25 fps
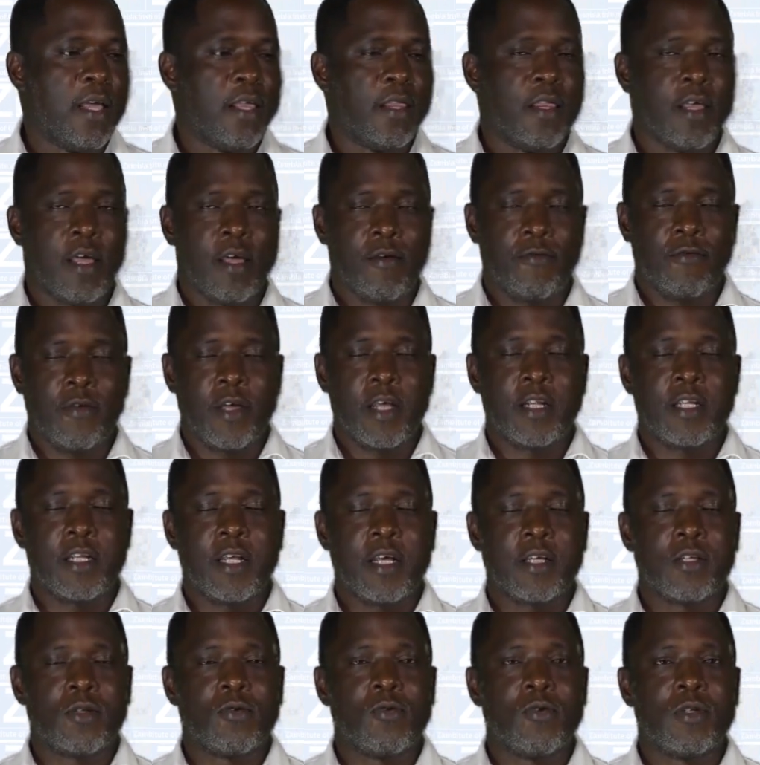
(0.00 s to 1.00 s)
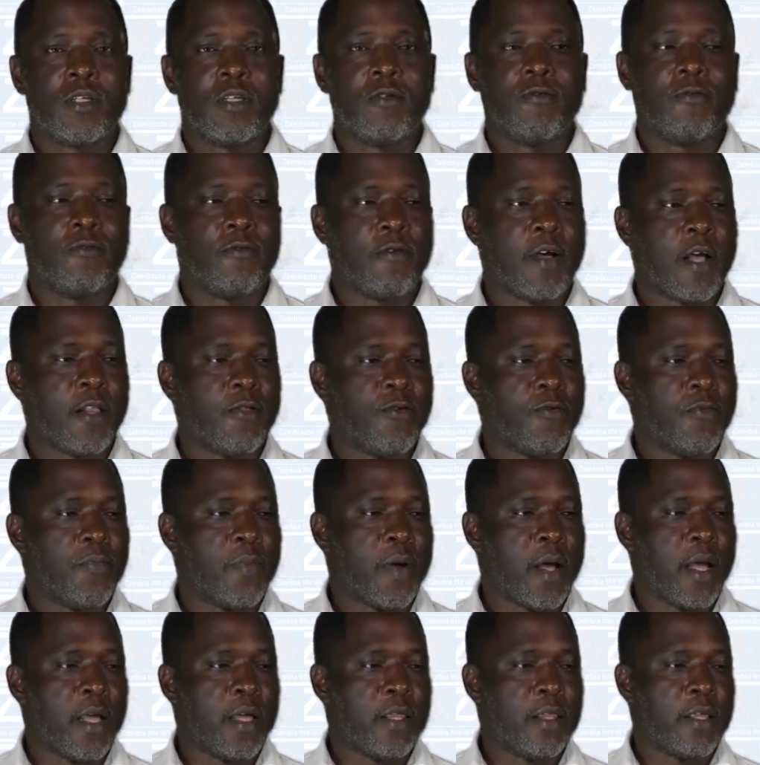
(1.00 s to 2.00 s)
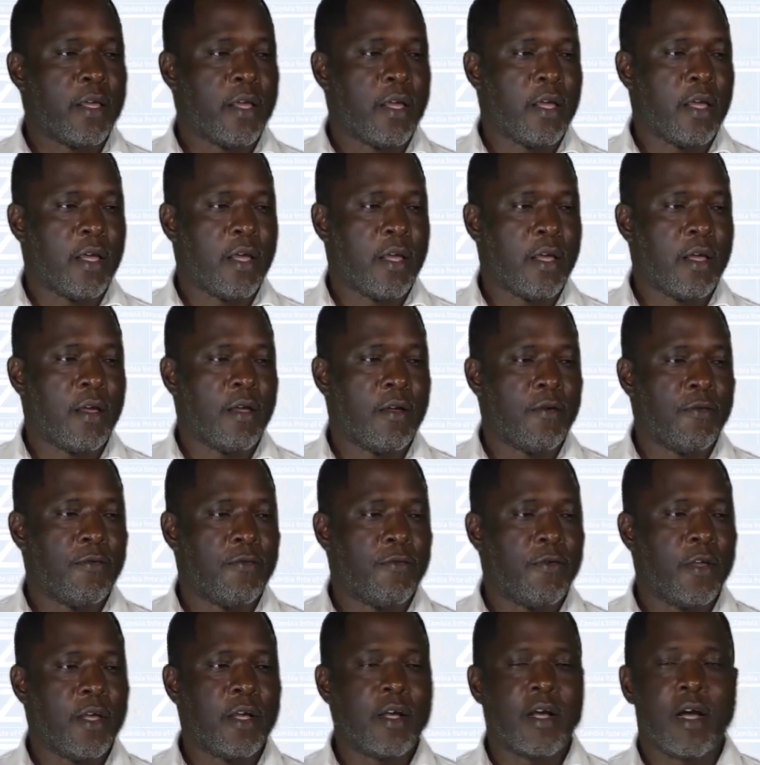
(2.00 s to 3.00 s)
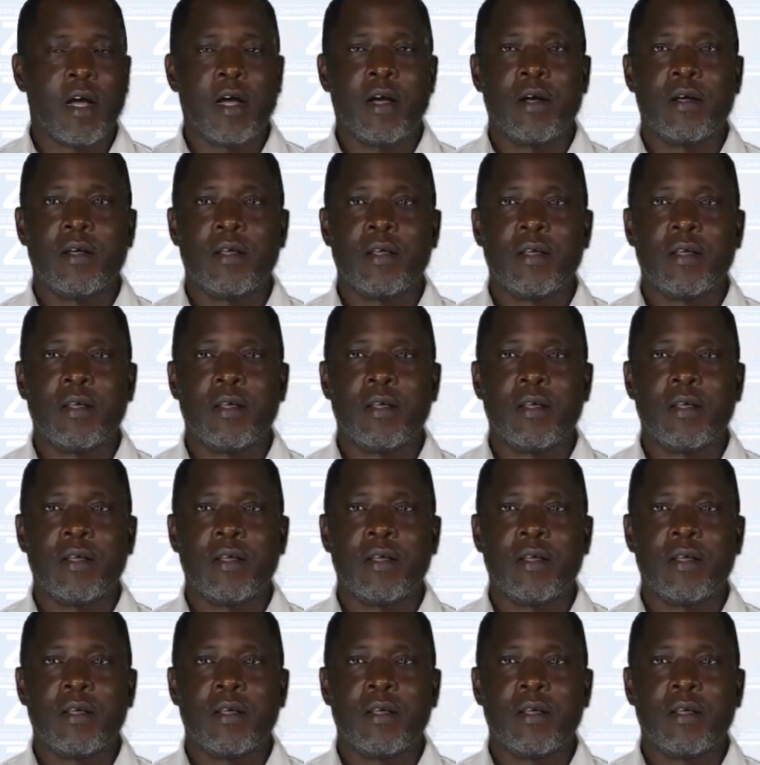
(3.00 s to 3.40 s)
the VAT exclusive value by the figure